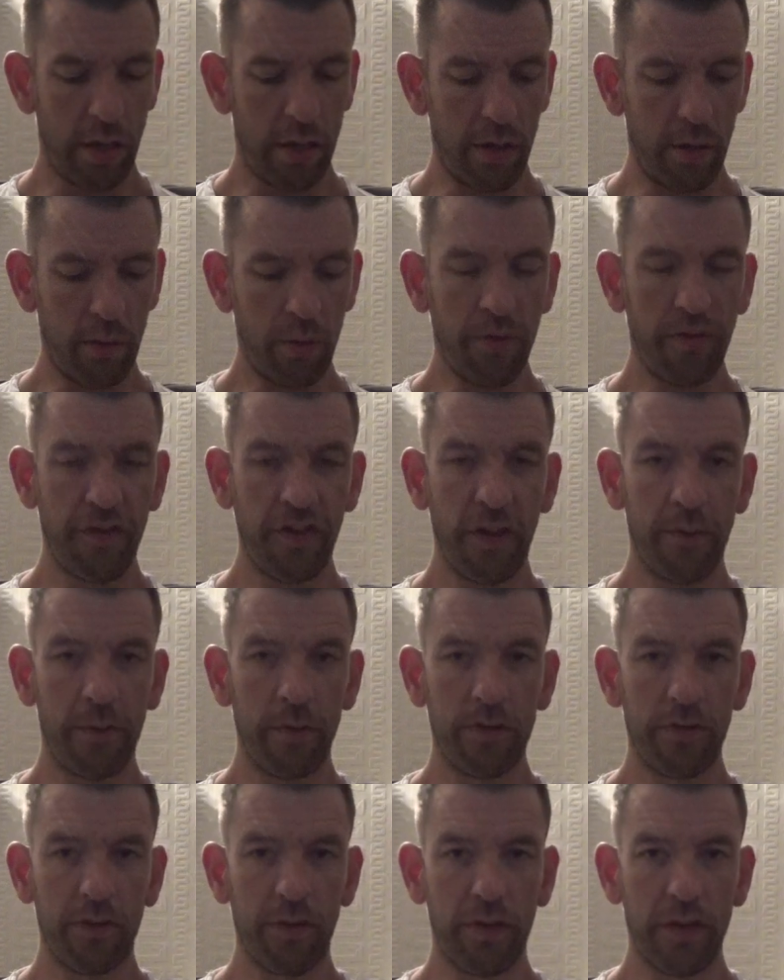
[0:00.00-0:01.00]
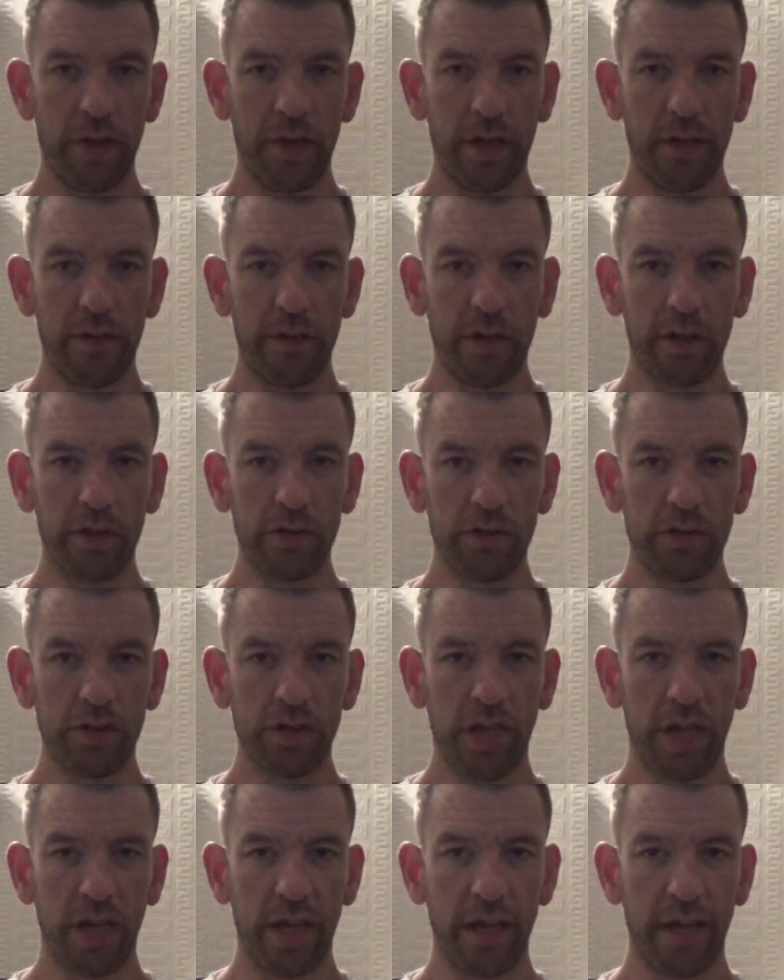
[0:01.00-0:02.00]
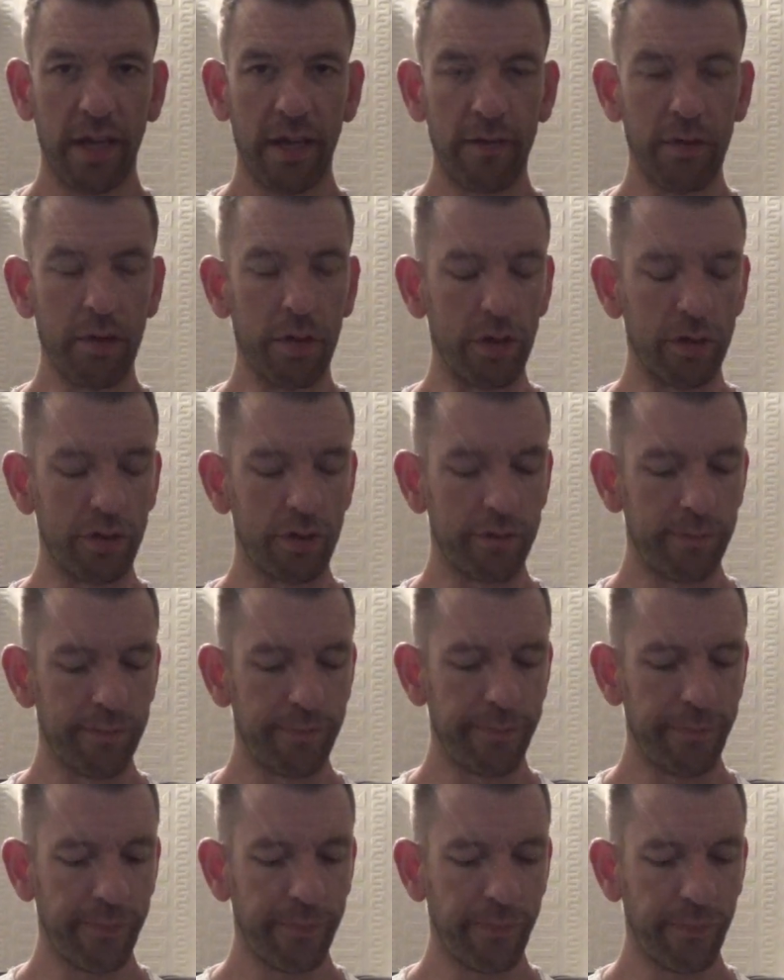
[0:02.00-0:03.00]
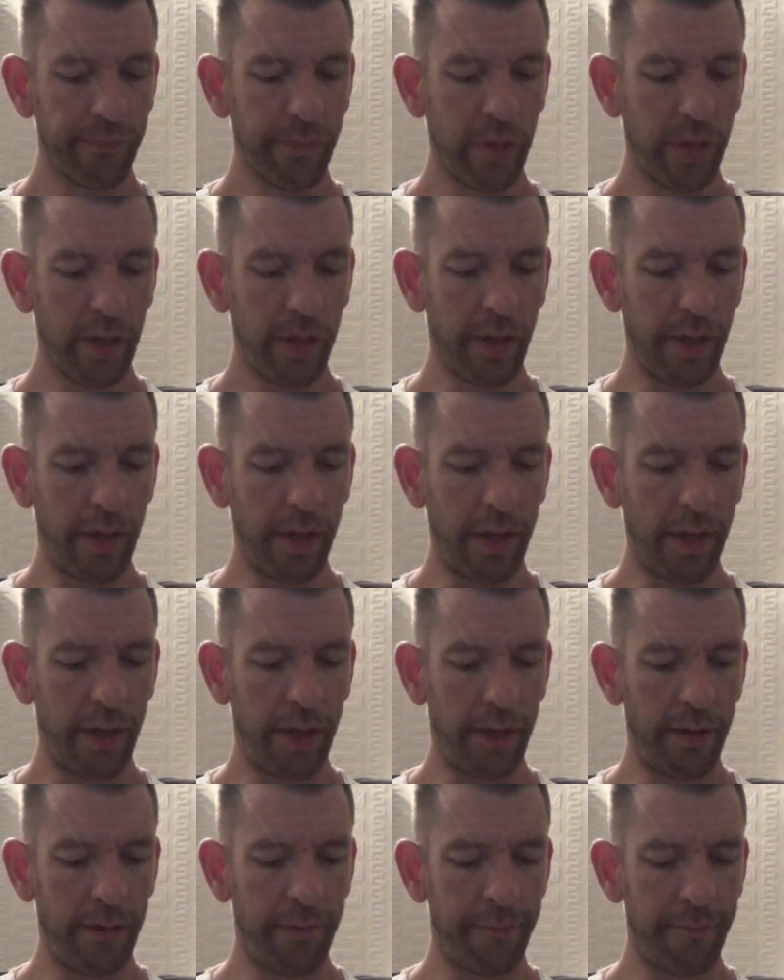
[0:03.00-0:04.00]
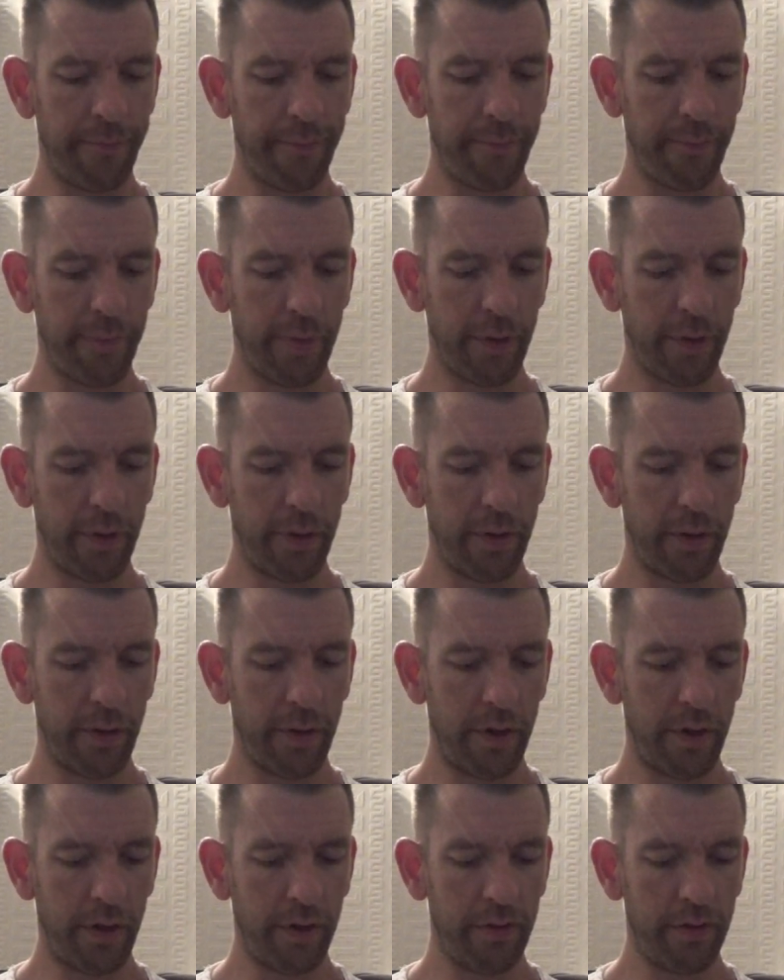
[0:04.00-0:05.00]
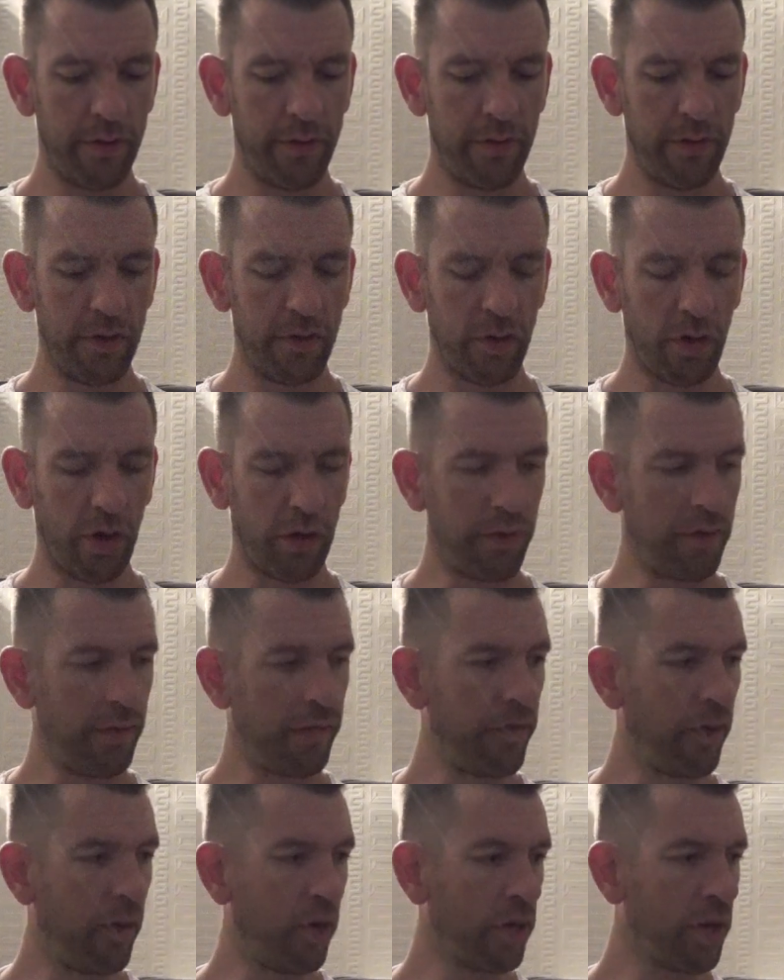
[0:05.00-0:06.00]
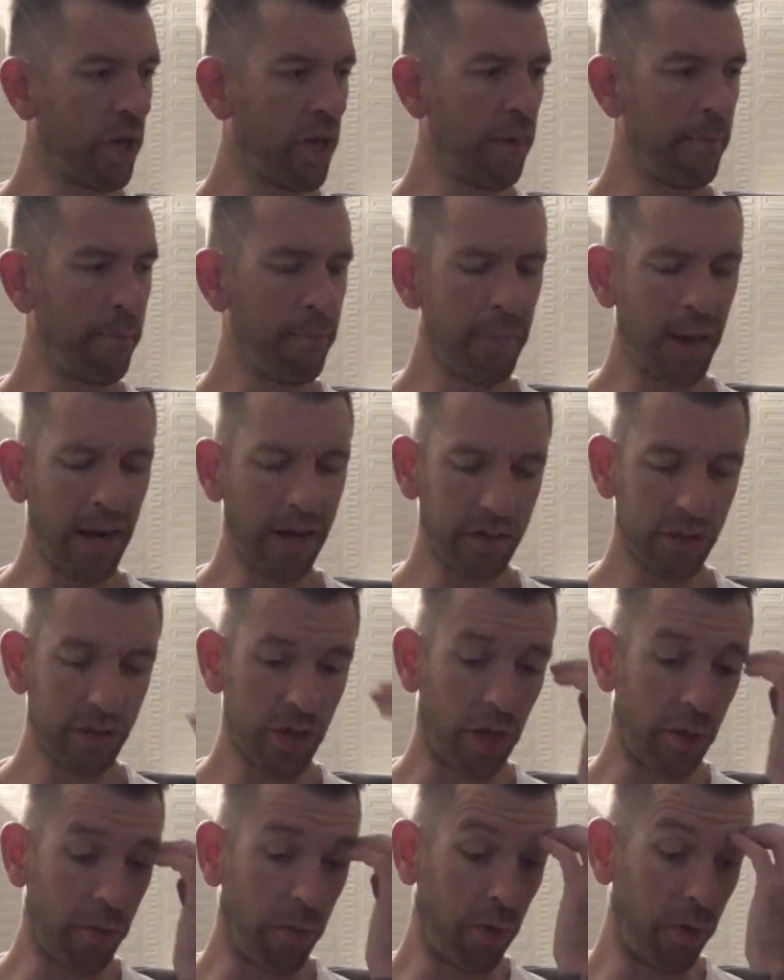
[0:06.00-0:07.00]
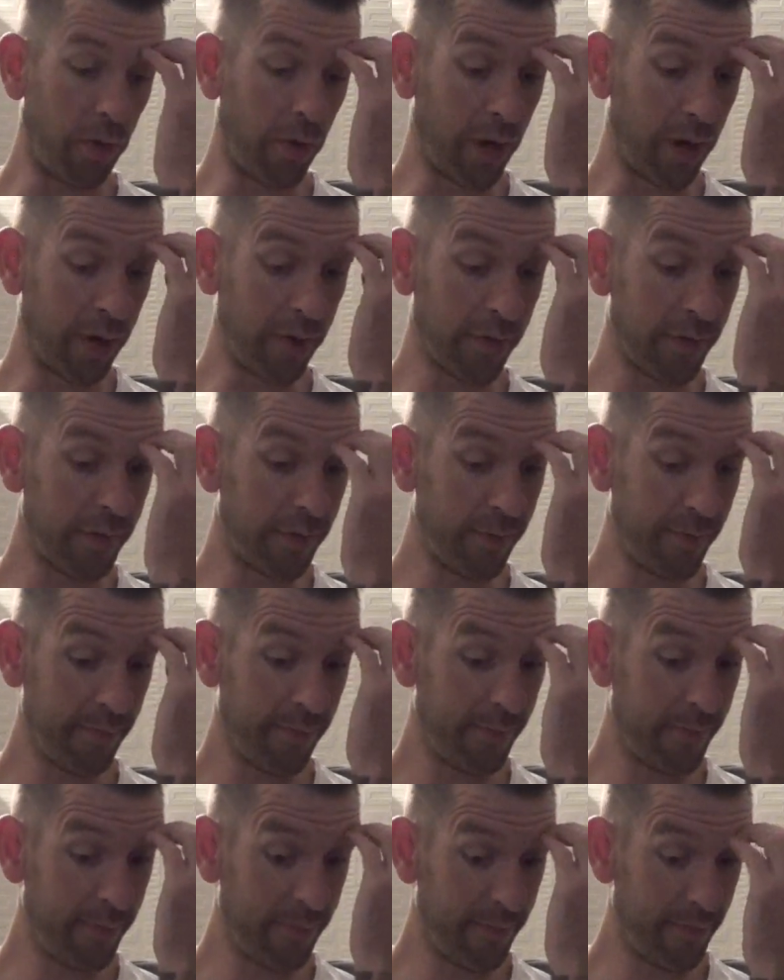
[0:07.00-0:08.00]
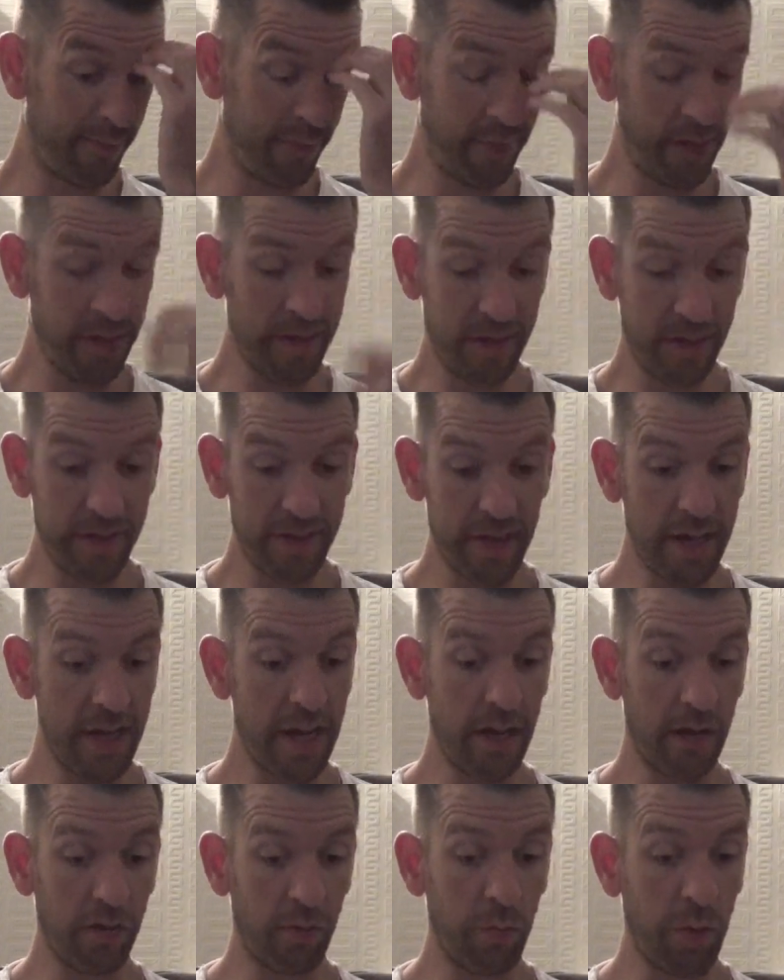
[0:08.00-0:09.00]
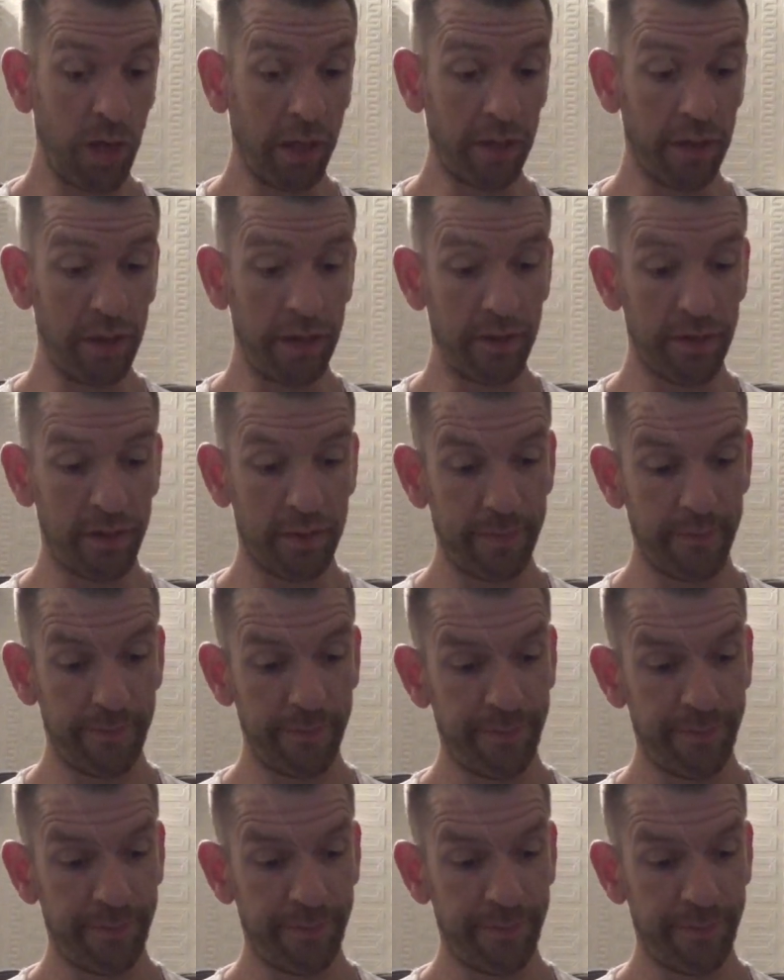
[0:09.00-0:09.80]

Who were famous for the Gunstar Heroes. And the sort of the 4-game batch that I want, as this is in it as well, and it's